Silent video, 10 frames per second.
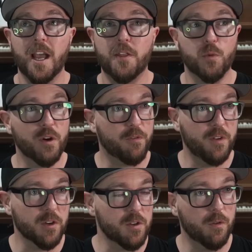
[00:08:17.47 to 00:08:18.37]
And the
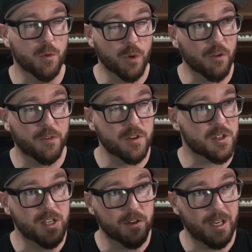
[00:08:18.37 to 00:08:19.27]
real
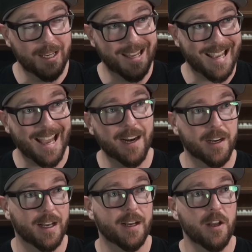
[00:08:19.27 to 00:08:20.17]
fears here in
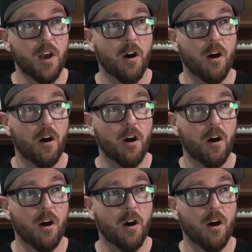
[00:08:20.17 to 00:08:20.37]
Canada